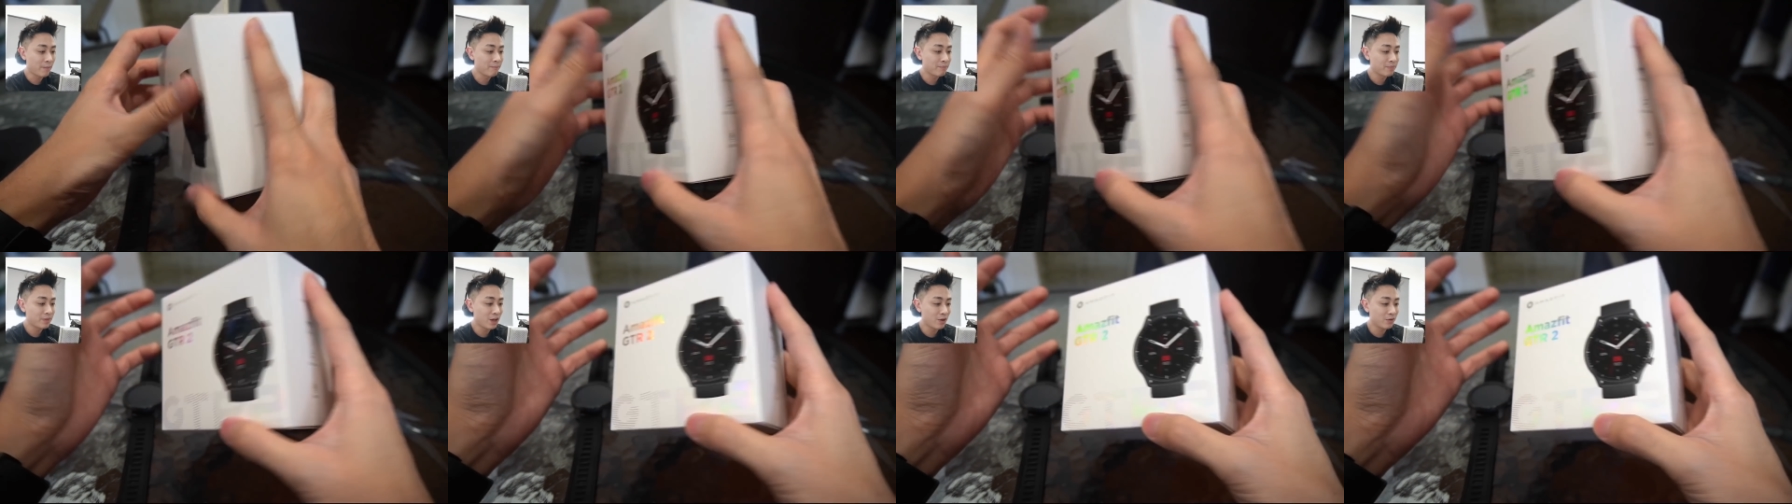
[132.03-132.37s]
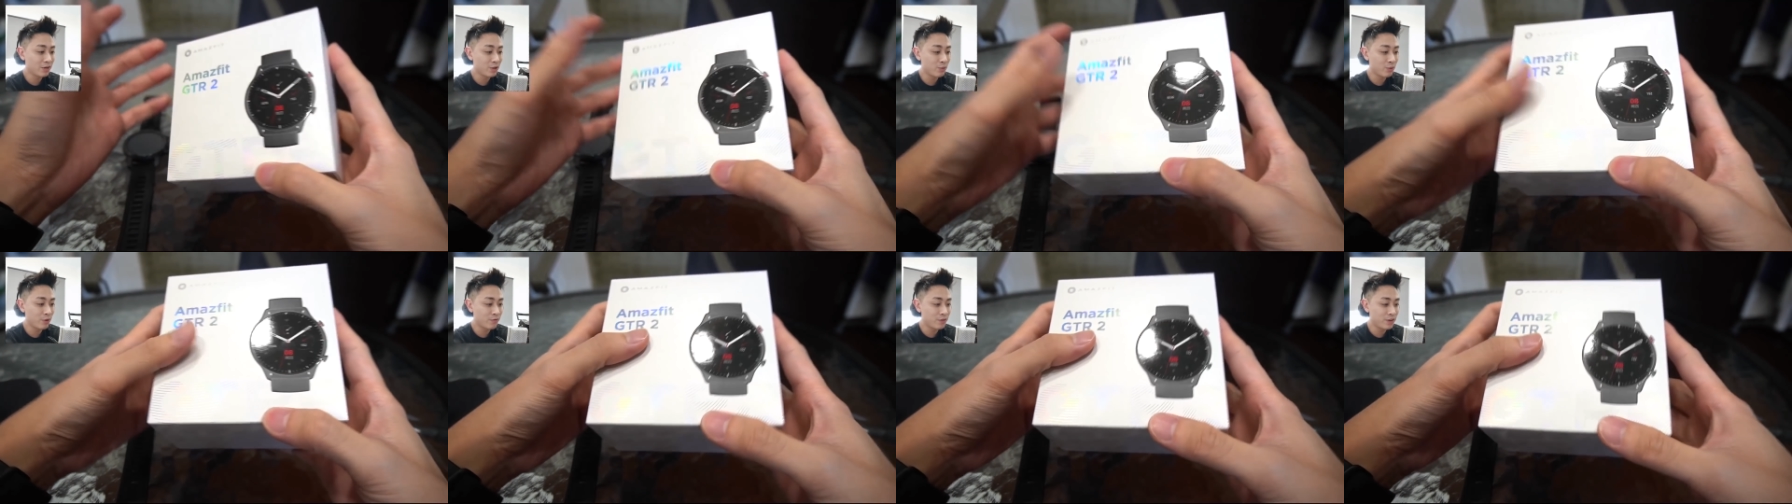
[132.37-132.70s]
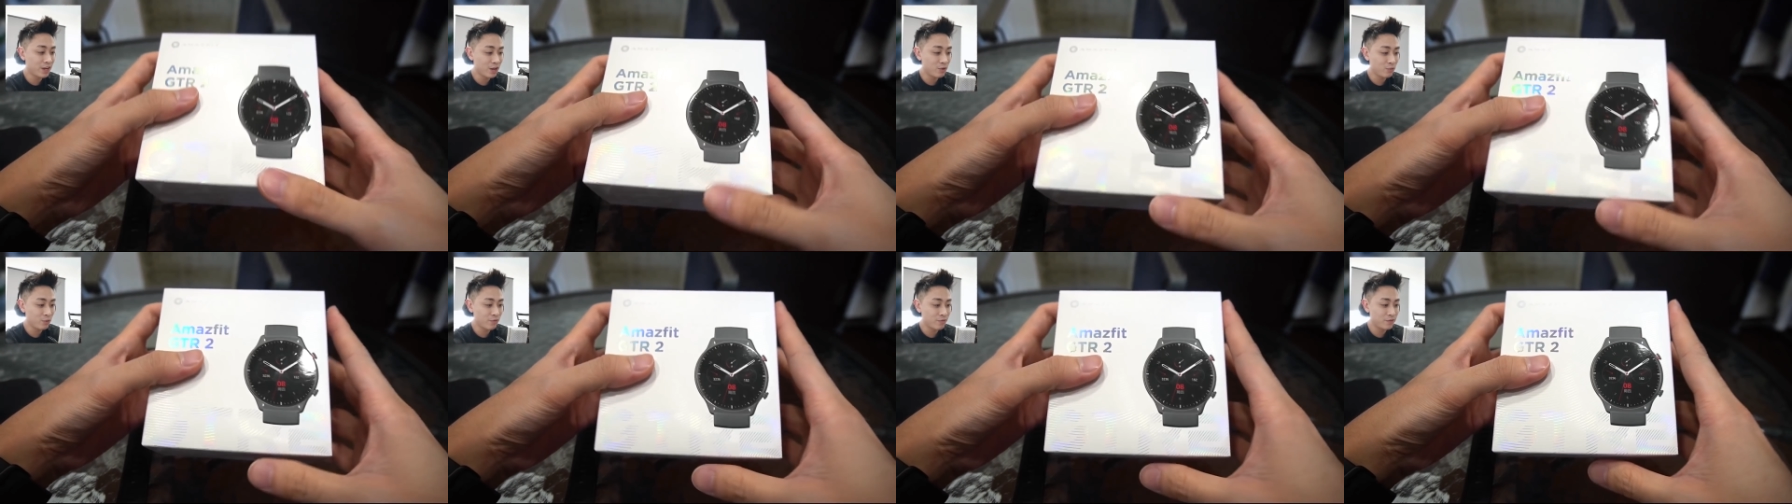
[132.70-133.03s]
now that we've
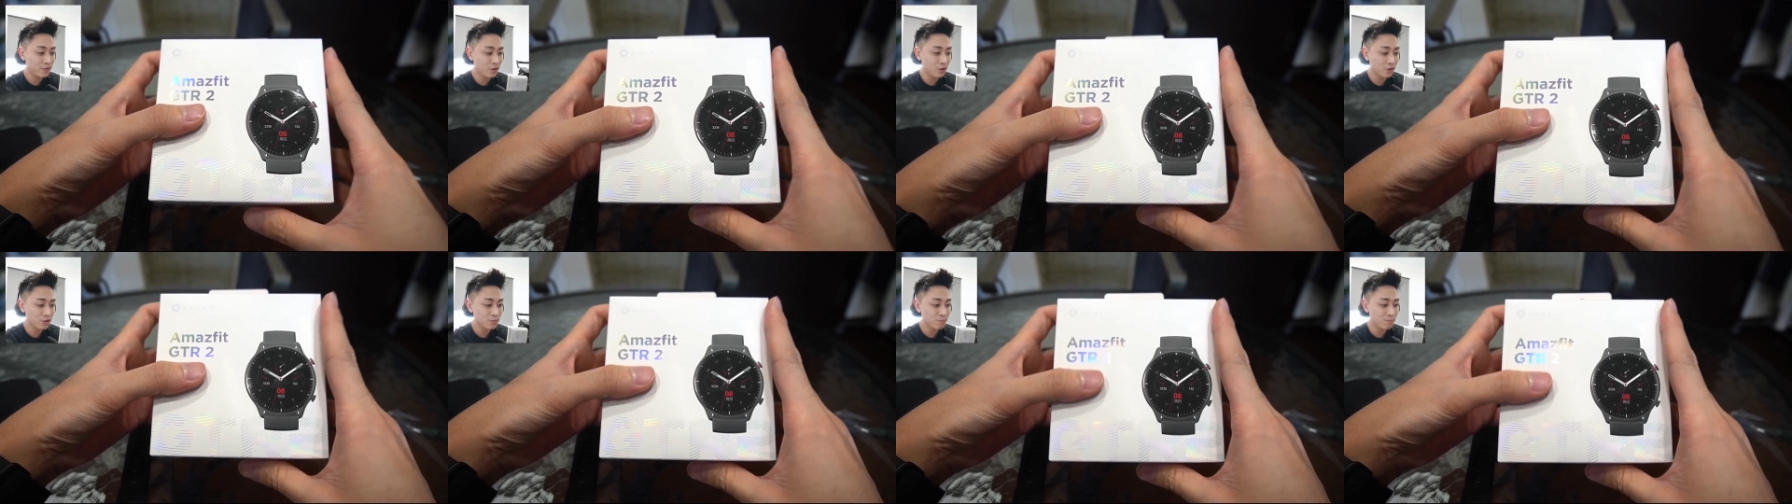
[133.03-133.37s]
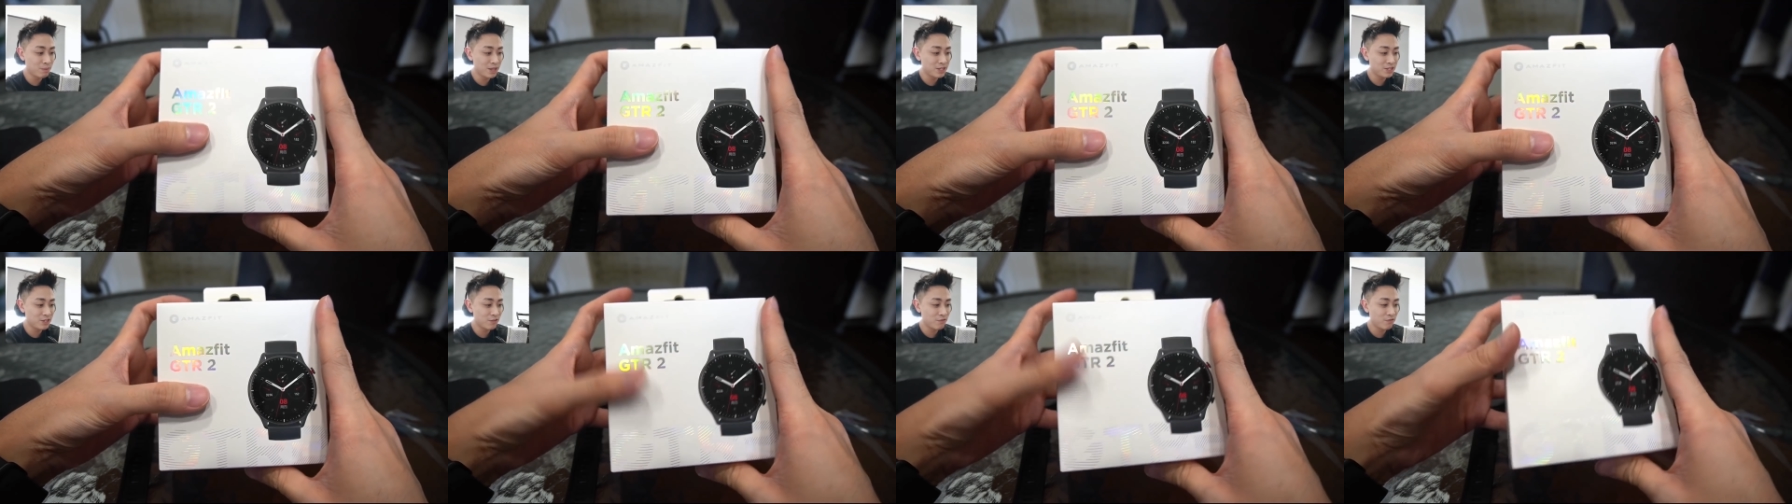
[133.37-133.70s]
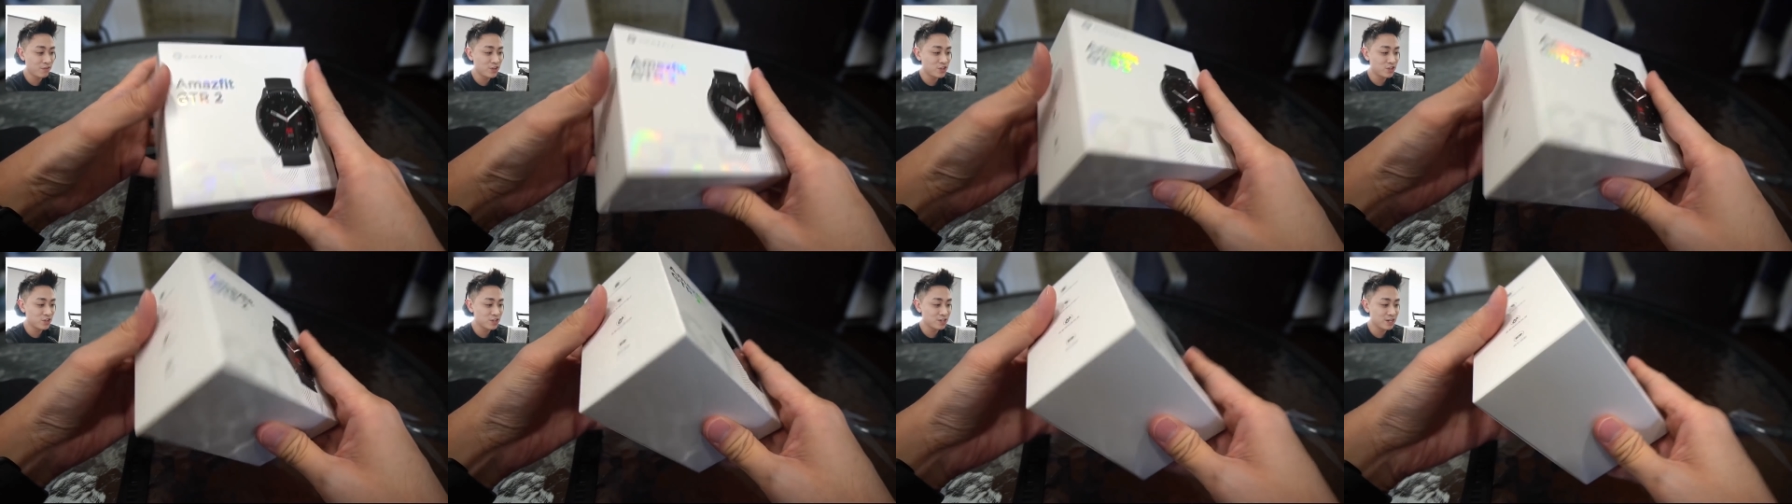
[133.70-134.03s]
done with those basic
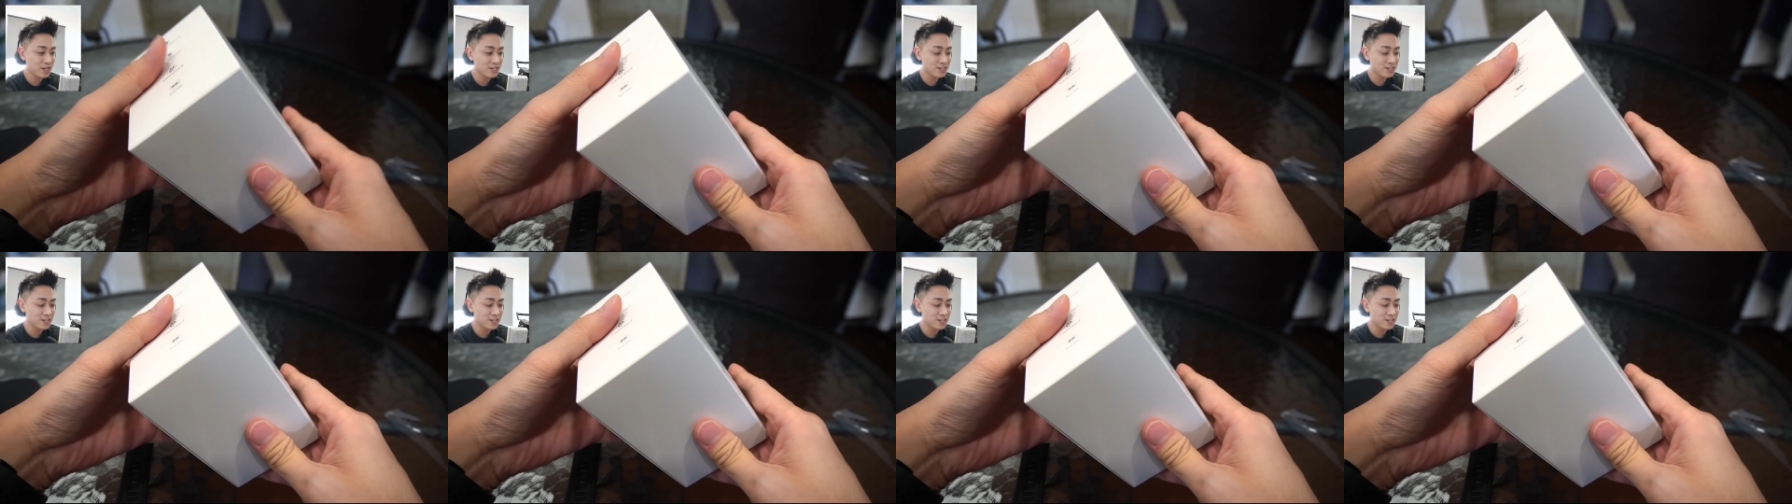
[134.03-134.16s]
features,